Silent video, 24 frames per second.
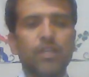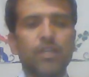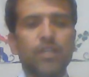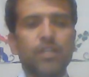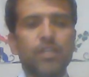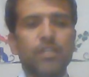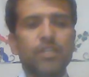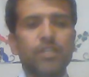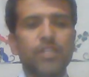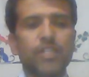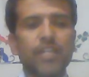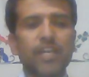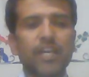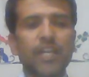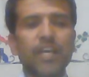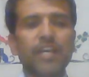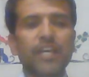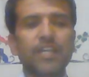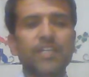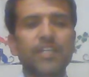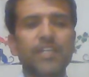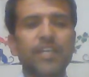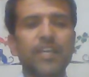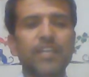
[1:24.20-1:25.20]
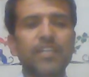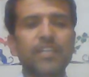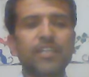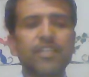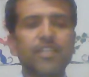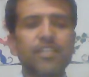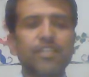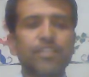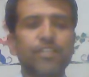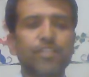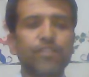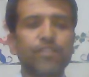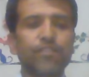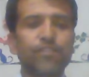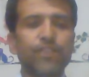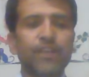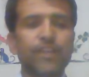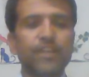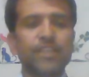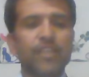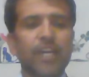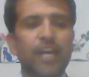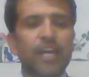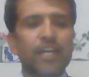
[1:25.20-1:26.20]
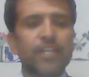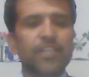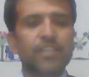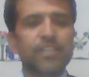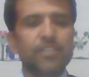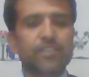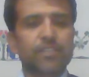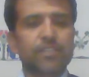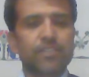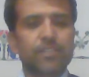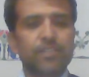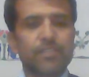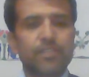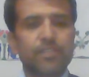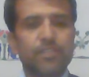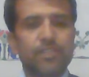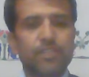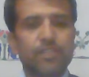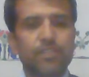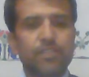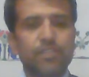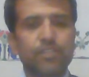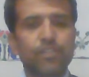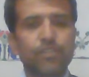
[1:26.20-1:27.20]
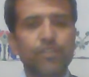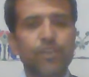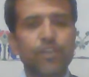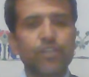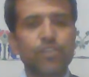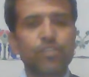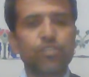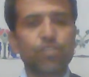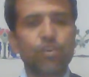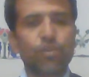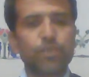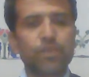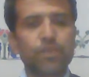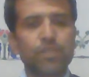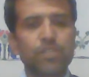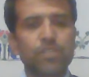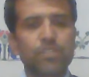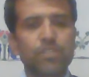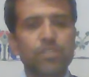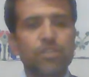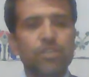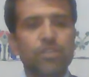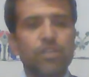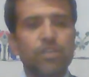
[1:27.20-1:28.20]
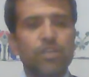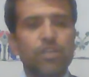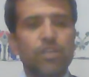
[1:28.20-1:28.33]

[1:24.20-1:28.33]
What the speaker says: There are 10 different titles, different topics